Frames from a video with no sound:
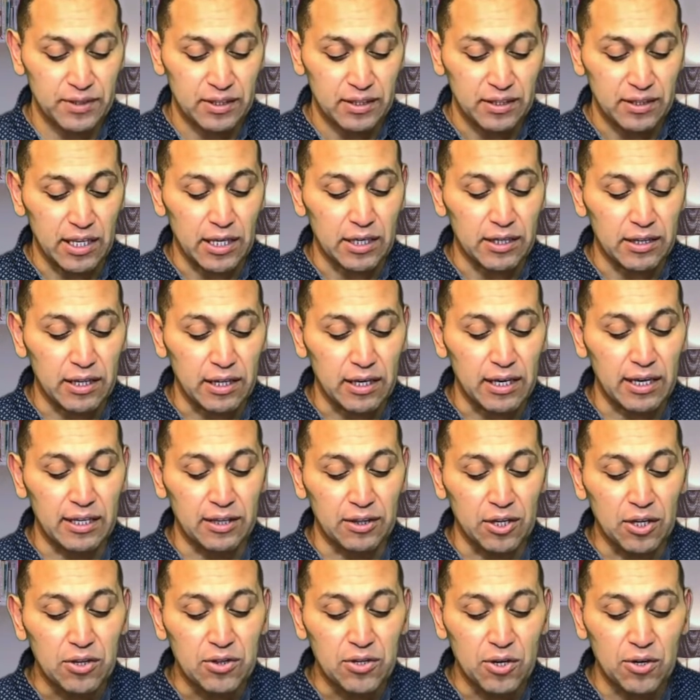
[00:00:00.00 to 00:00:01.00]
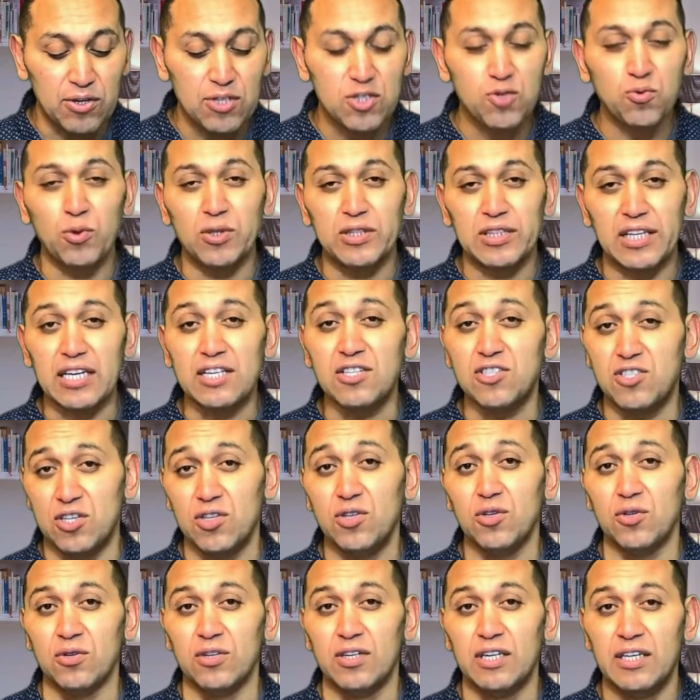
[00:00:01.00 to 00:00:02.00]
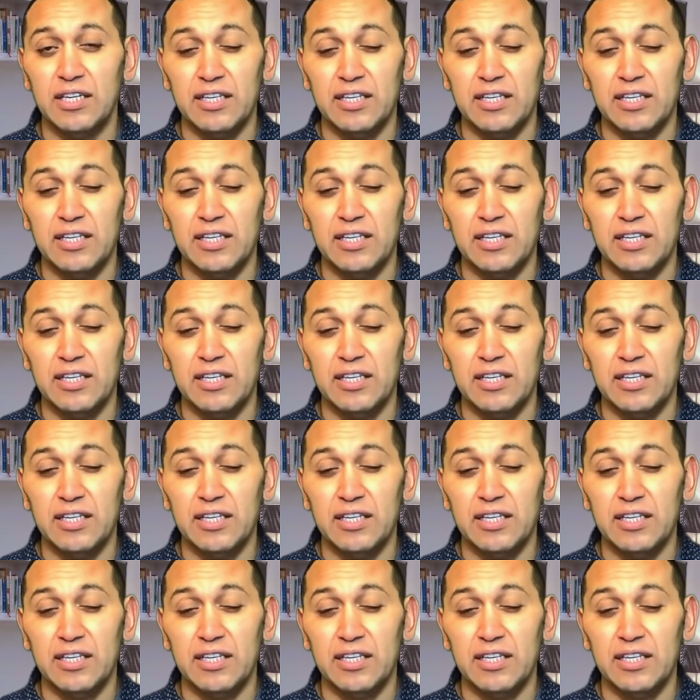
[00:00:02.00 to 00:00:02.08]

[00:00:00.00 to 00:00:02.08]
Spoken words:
And notice what they do.